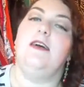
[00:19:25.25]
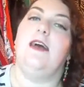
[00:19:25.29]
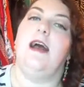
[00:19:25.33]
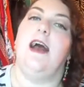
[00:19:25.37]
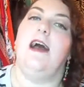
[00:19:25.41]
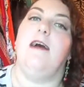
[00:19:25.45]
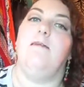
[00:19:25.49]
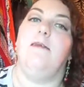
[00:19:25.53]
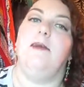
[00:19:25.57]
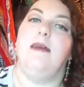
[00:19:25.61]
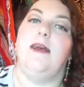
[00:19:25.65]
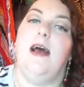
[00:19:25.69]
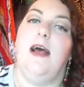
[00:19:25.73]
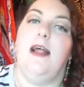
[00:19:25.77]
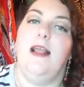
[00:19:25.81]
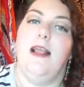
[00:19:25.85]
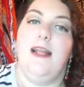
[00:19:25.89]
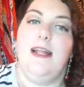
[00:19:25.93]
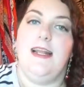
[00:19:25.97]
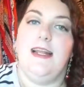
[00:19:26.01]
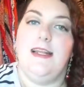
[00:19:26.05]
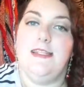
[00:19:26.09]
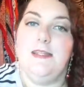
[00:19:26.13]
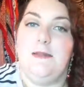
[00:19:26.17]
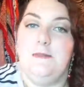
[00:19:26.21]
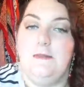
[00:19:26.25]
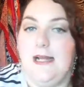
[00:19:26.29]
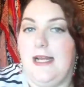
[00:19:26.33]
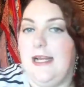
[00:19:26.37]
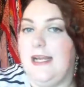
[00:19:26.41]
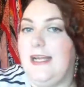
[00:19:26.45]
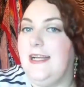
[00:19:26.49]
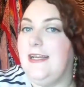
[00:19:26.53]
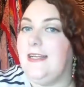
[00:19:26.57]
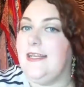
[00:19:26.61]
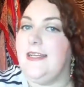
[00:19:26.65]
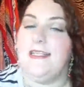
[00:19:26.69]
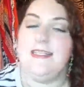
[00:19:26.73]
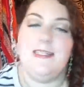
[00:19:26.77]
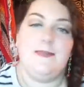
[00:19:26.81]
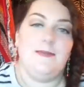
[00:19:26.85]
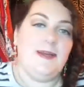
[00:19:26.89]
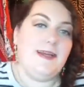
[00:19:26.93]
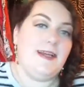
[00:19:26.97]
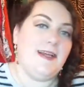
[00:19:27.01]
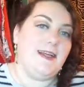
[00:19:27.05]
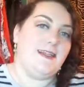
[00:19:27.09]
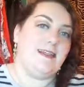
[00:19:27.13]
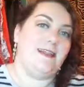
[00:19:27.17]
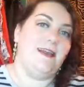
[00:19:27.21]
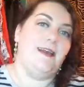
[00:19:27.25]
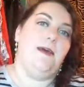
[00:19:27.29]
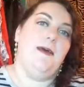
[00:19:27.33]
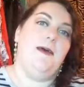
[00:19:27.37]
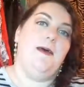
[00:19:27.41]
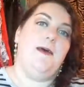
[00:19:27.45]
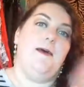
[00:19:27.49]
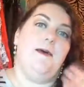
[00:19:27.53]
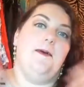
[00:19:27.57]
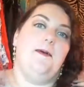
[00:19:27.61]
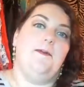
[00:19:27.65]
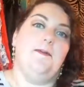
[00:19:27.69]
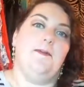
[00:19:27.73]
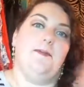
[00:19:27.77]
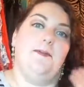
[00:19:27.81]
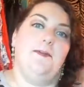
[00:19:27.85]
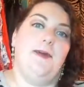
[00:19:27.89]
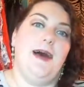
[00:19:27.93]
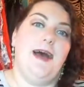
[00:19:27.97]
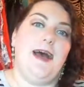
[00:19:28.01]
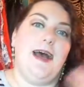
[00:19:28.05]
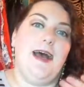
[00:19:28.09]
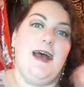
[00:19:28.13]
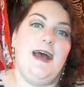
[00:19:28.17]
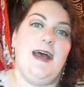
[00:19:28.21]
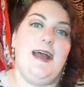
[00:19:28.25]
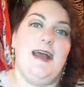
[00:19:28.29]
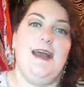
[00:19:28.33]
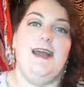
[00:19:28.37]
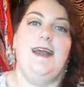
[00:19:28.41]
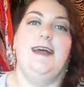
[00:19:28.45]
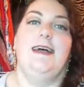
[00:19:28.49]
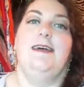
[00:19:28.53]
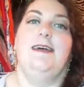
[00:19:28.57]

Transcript: Happy holidays and Merry Christmas! Bye!